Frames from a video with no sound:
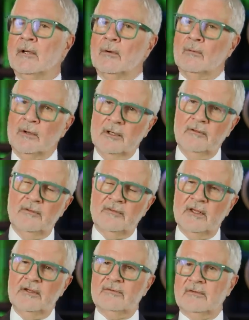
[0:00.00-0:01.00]
One of the
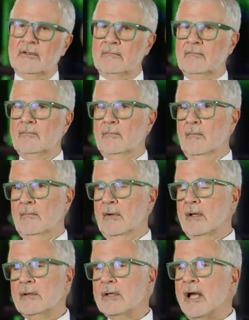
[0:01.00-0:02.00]
things that
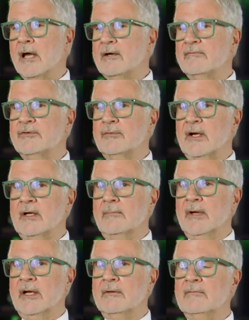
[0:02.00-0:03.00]
a lot of us
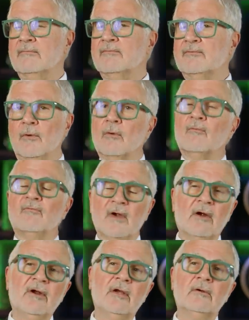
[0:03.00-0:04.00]
recommend, for
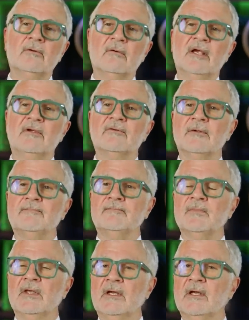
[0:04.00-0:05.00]
very good
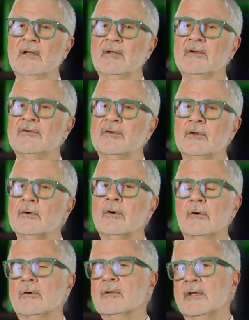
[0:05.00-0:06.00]
reason, is an
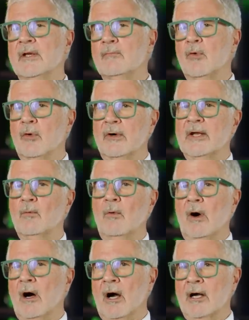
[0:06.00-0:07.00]
early morning
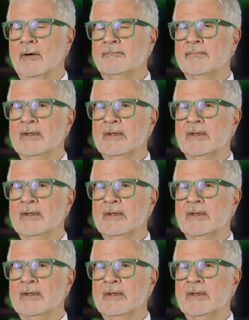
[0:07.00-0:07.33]
walk.